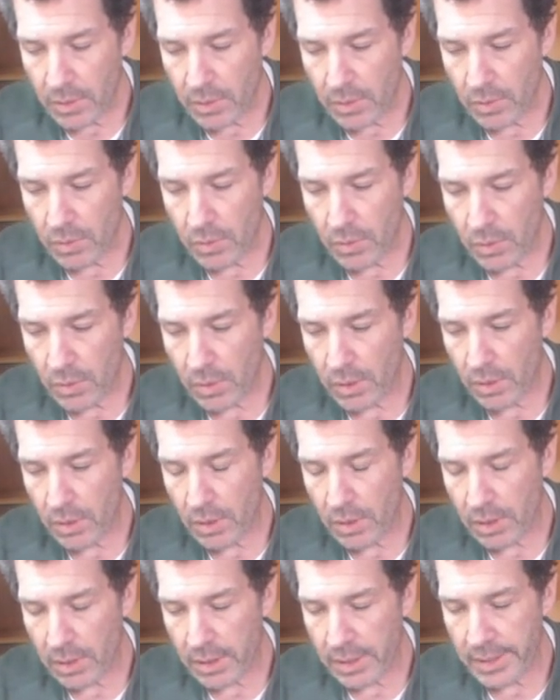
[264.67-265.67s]

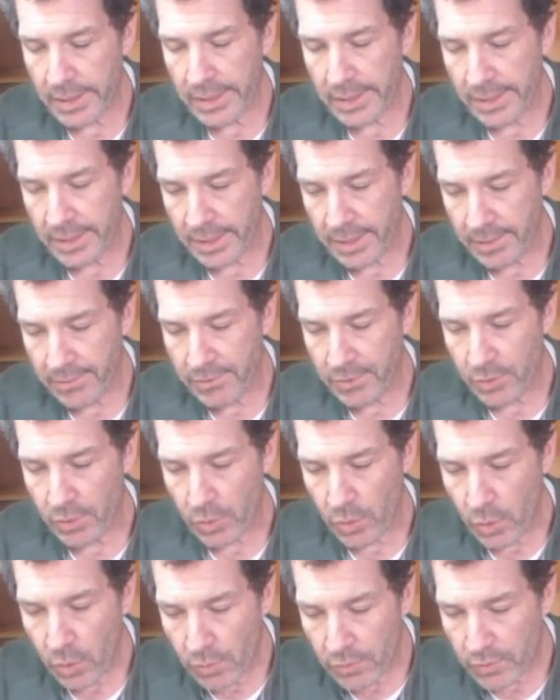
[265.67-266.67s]
or uh, if you
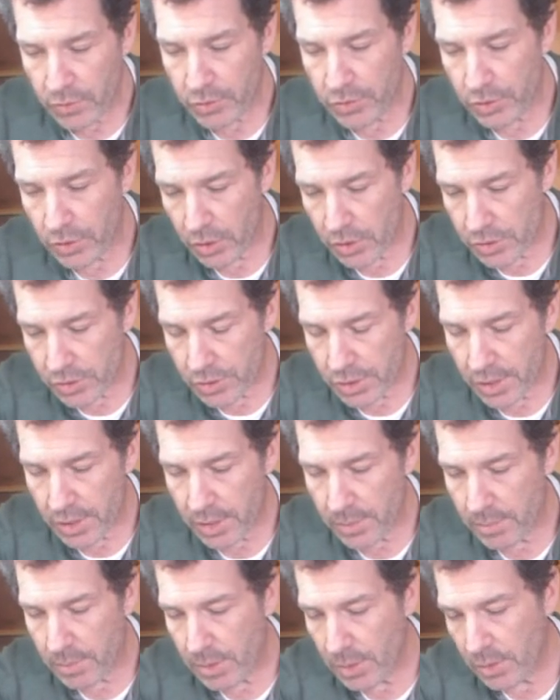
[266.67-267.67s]
overcharge
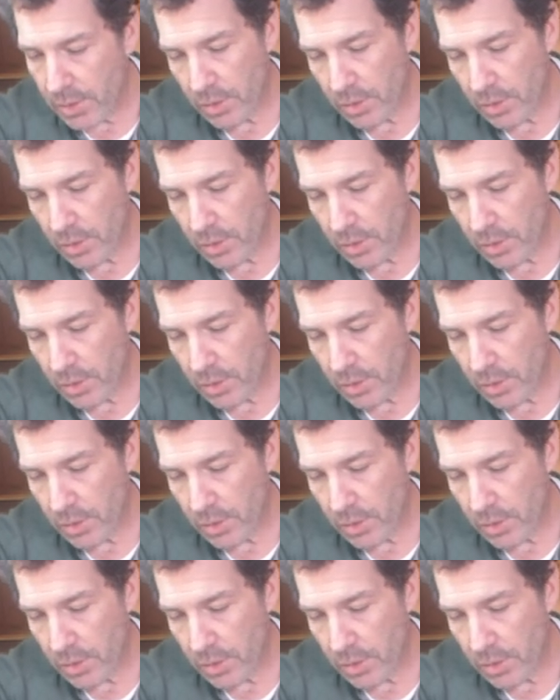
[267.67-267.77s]
them